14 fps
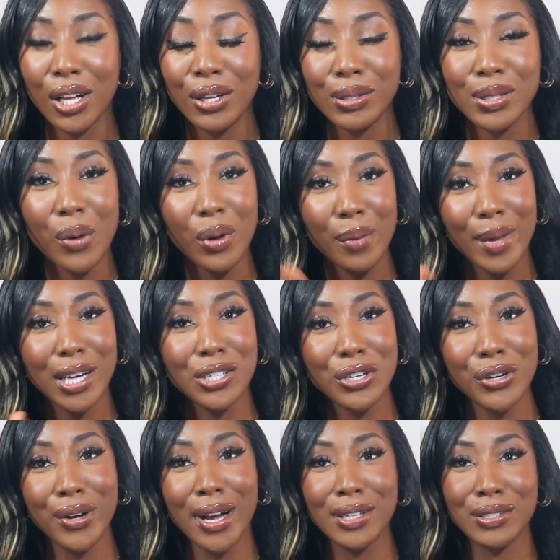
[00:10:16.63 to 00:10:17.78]
So I want to make sure
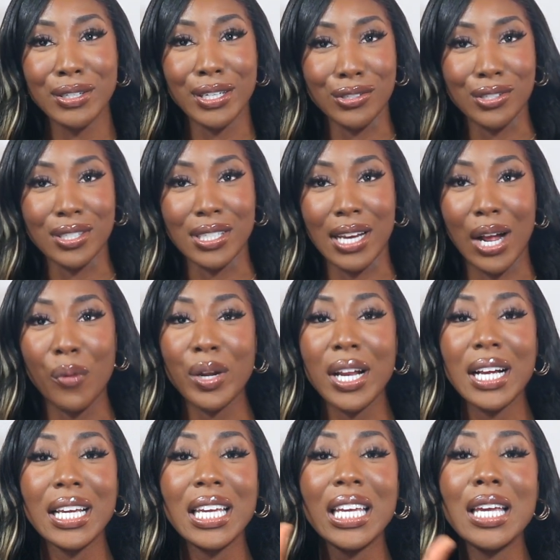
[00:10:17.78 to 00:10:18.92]
you guys are interested. I want to
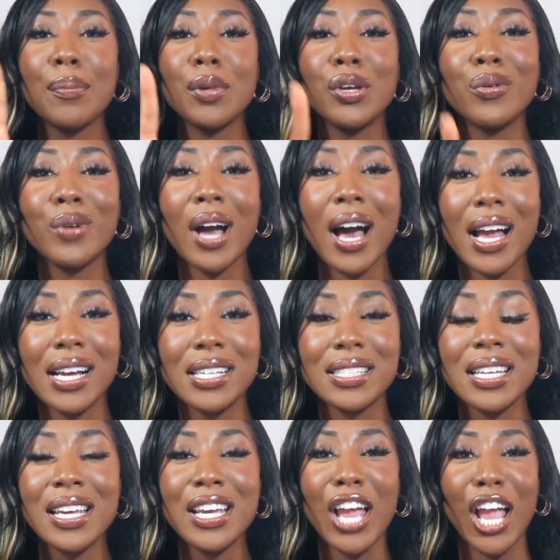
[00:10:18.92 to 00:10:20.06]
keep you guys
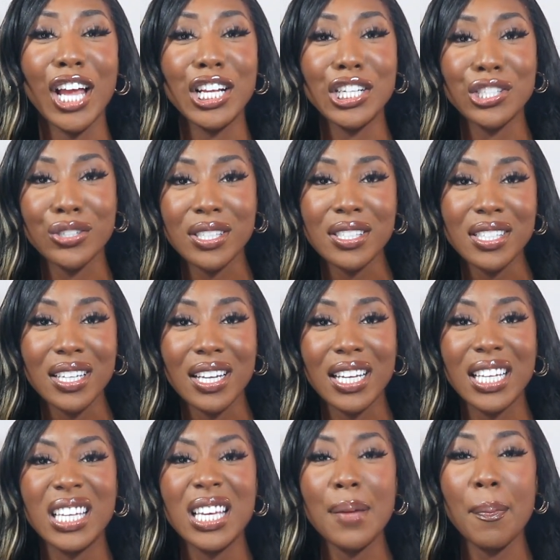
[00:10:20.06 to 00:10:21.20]
interested,
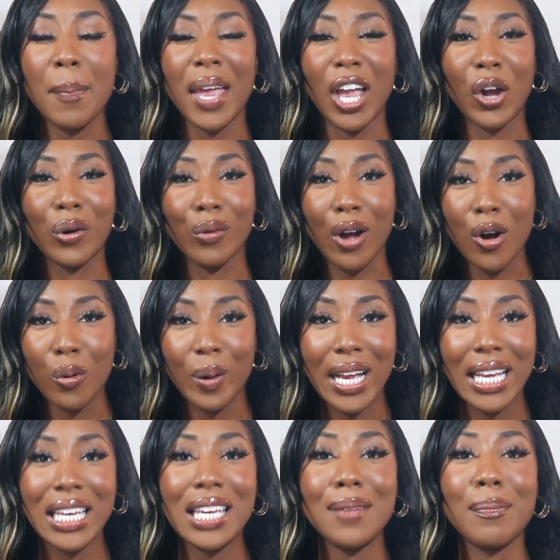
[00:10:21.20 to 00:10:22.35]
keep it
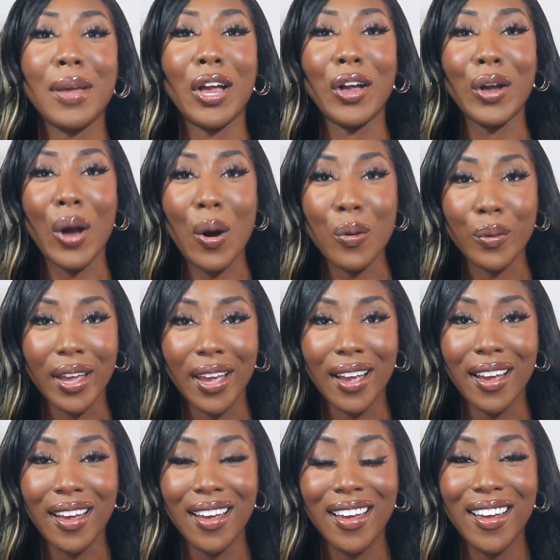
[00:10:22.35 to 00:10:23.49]
growing, keep it
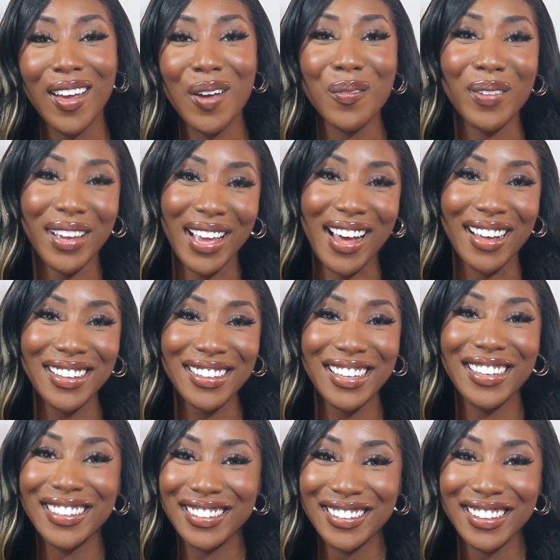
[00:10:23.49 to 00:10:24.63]
going. But yeah,
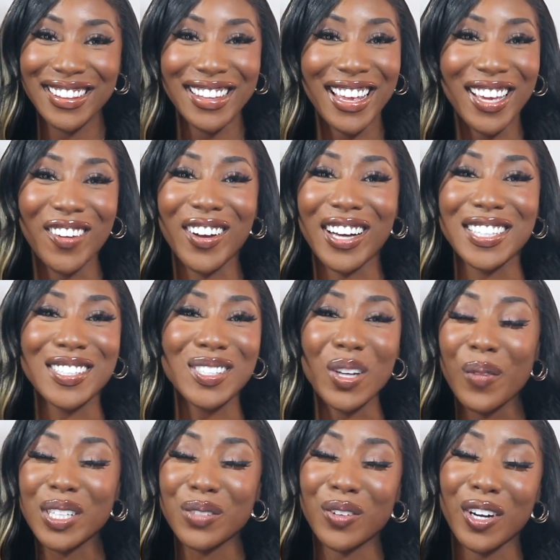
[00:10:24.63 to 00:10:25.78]
thank you guys so
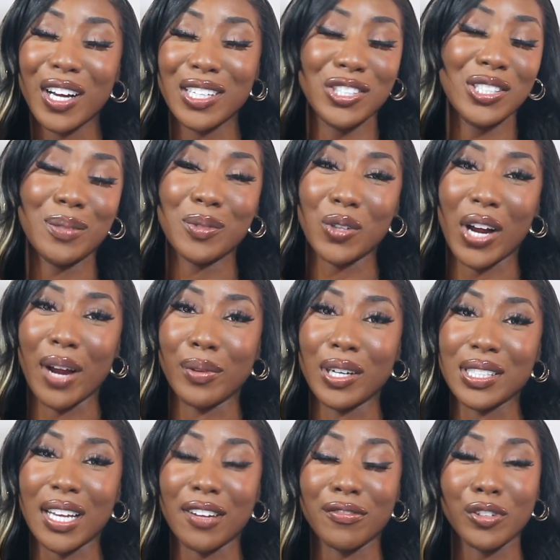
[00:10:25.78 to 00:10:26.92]
much for 100 subscribers.
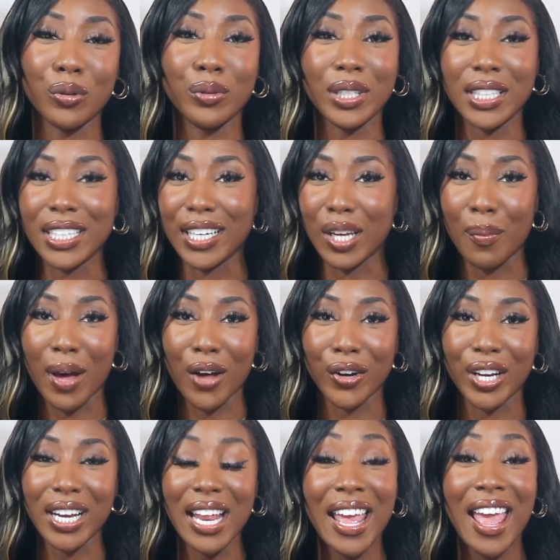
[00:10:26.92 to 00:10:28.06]
I feel really good about it.